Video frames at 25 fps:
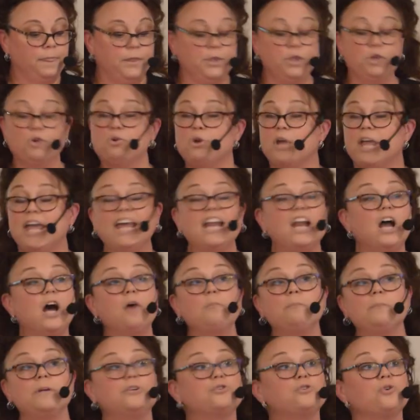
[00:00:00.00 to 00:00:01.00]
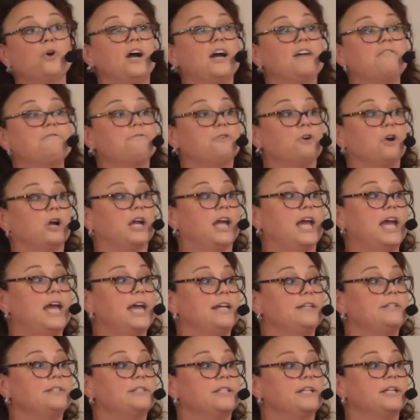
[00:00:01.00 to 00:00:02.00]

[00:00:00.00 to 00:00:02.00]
You cannot be tried for a case